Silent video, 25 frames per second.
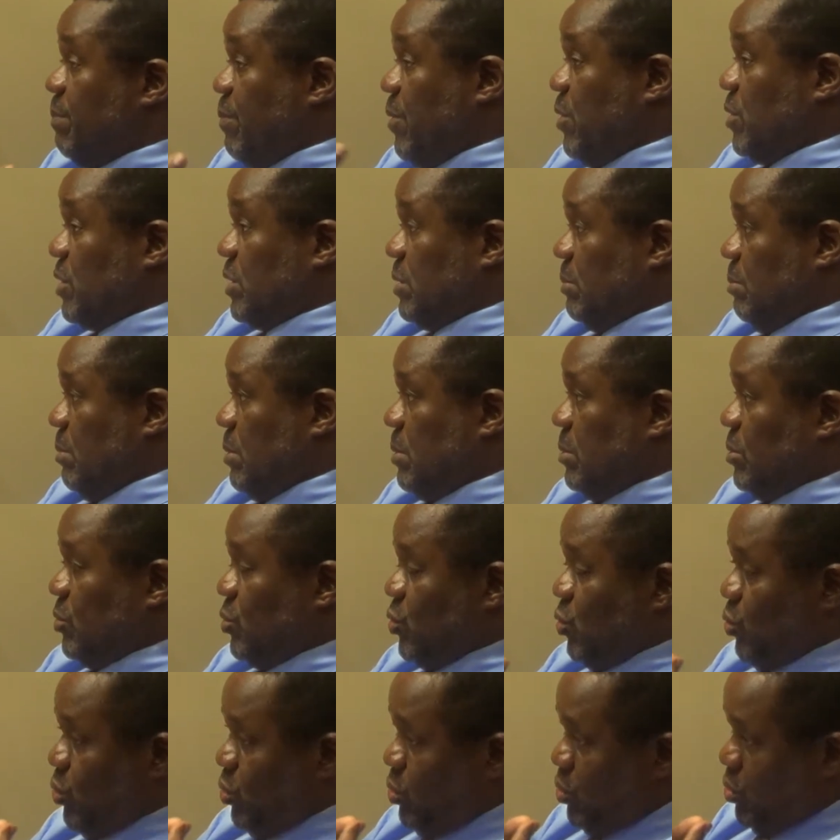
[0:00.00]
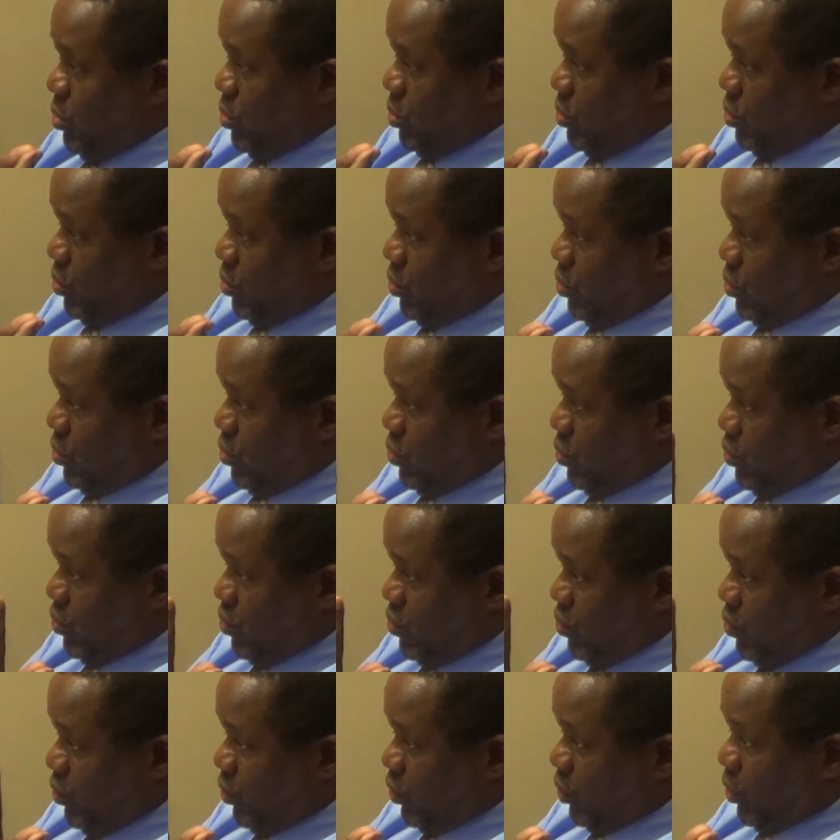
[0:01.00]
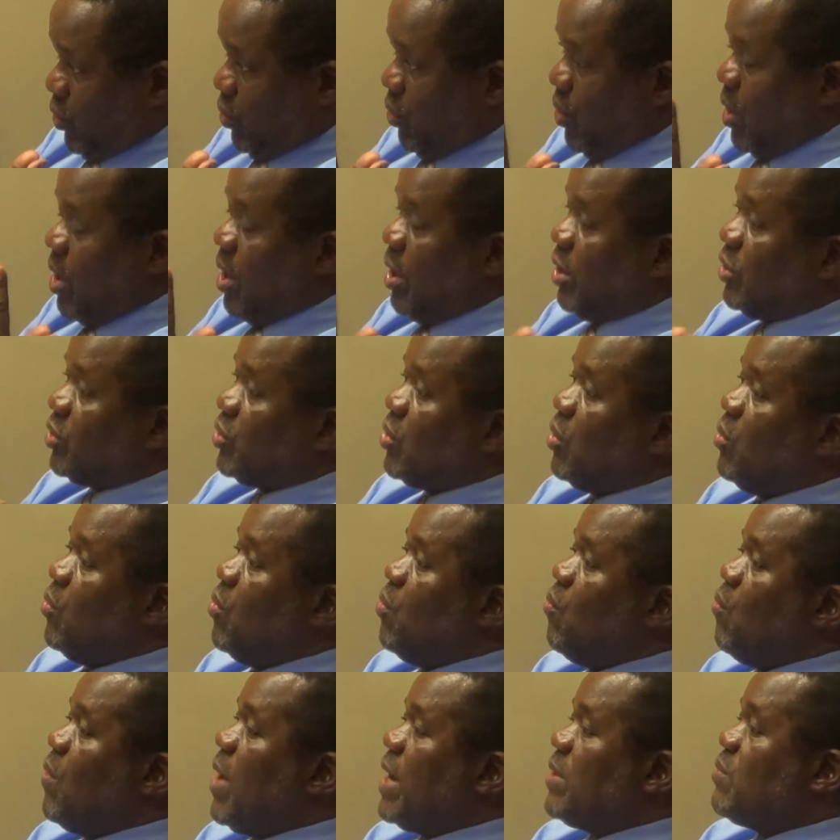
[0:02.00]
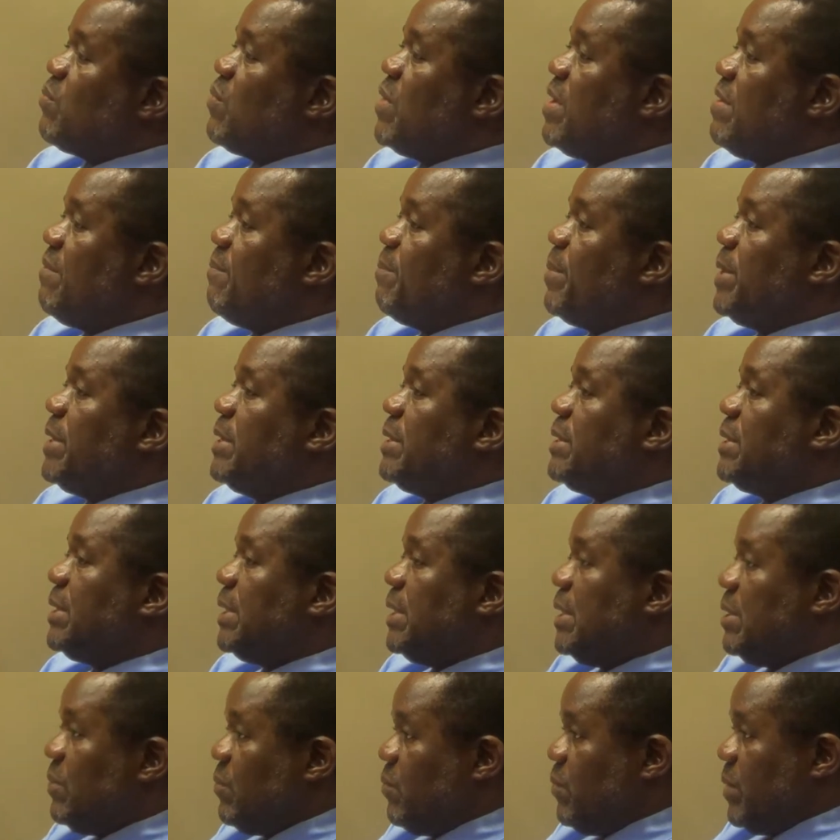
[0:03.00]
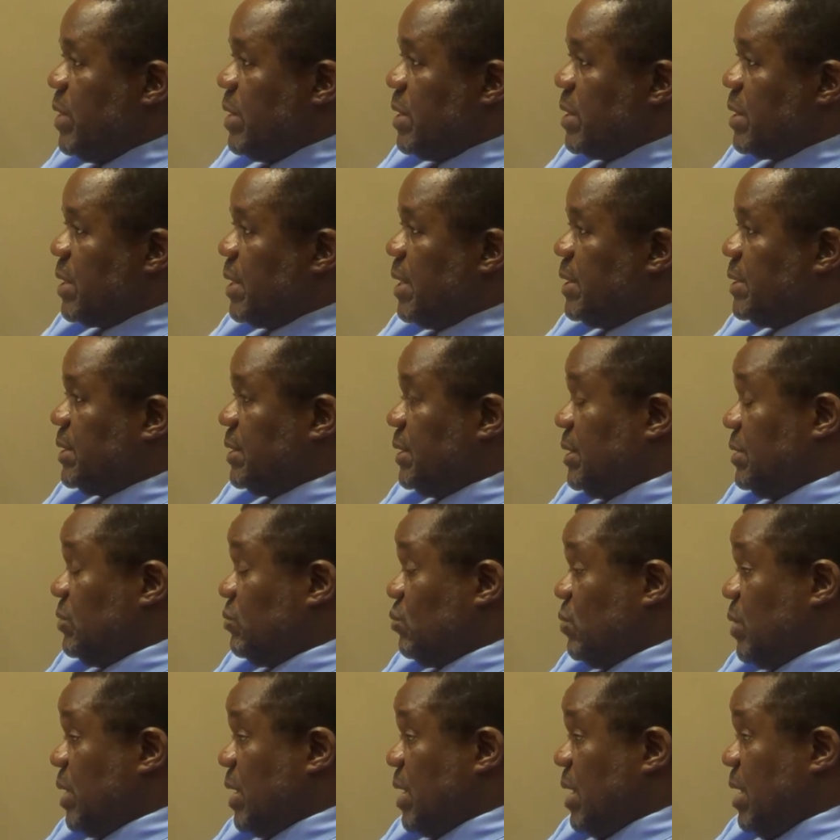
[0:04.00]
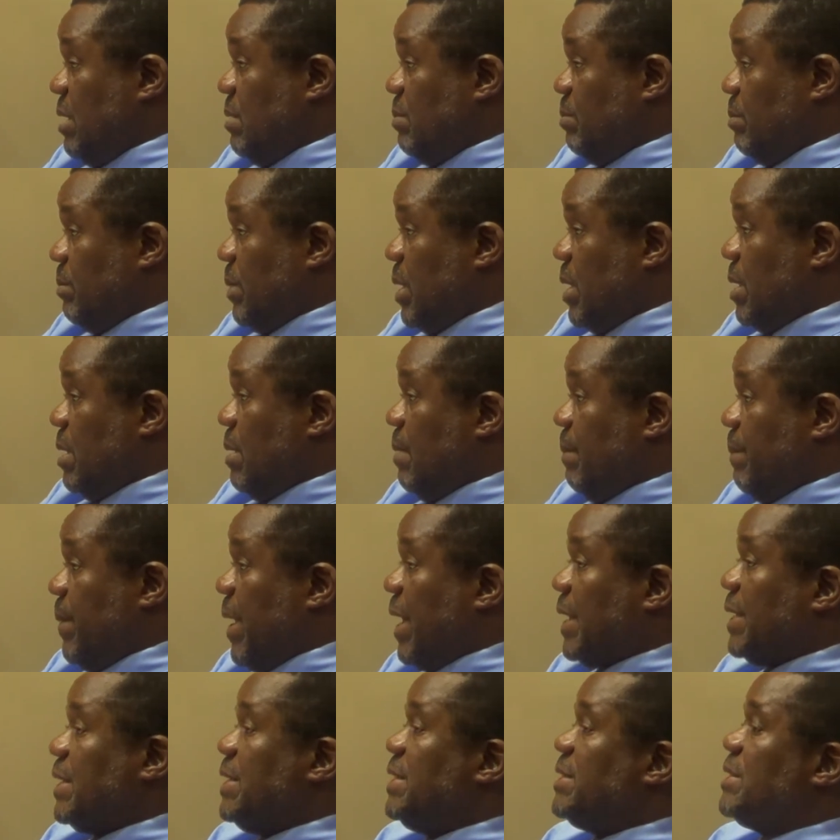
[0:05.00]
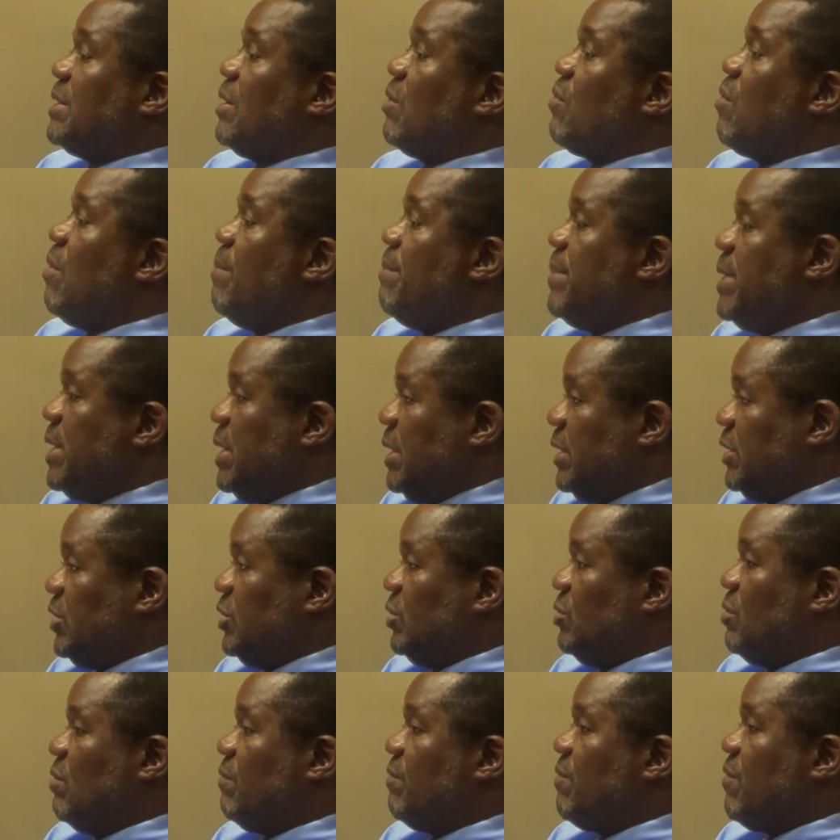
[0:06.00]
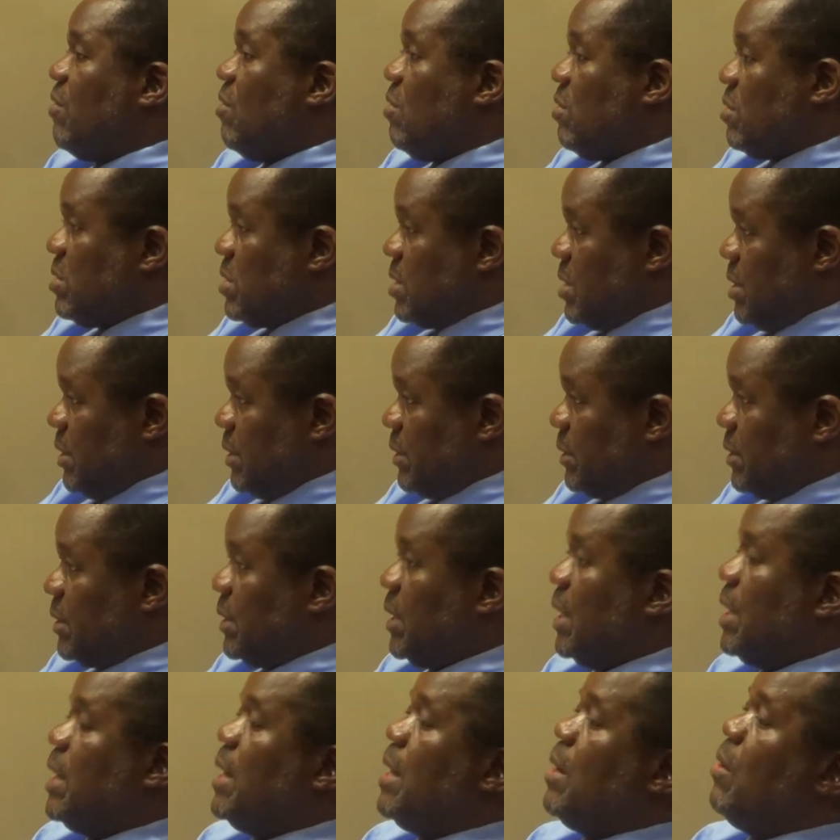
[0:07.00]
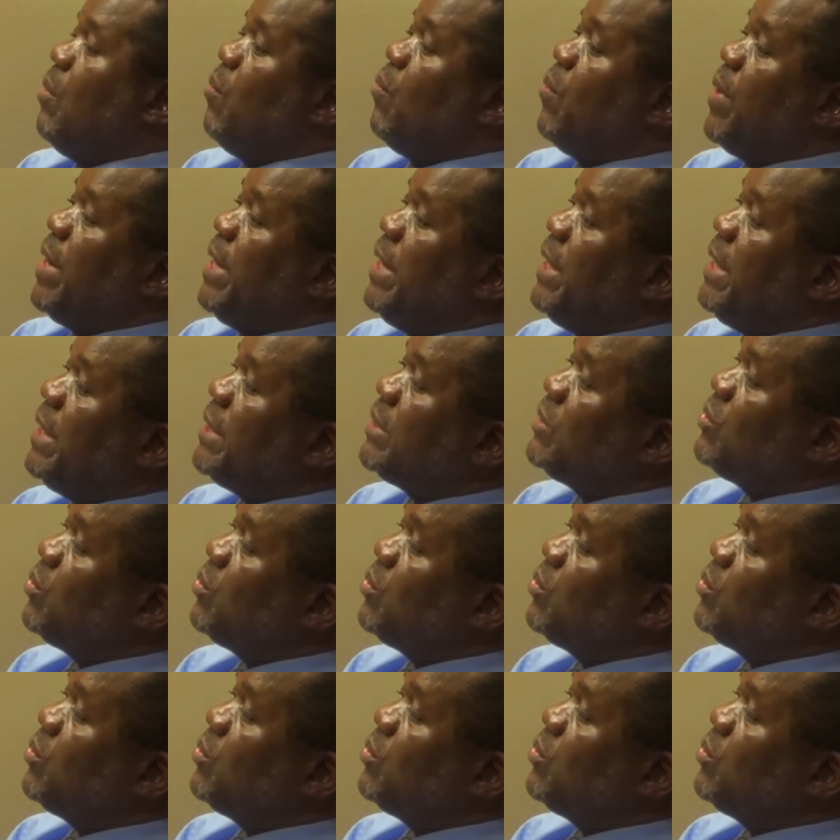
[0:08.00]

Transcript: possible to do so. So what we have been dealing with since we came back is a combination of all this. We need